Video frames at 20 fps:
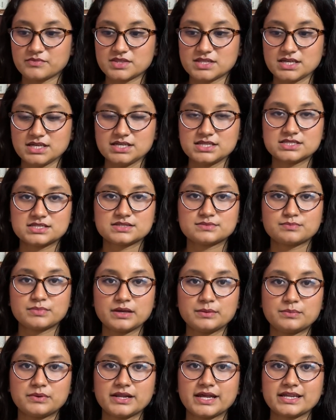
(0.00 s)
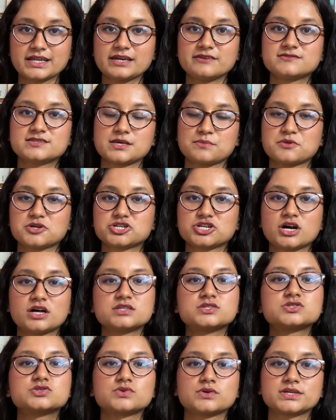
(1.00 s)
these people and gives them a
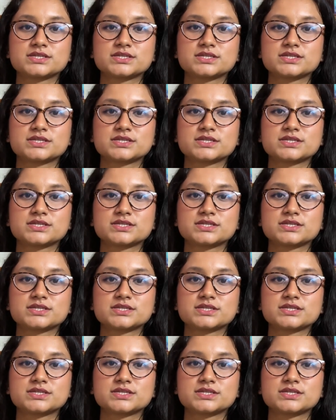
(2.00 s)
chance to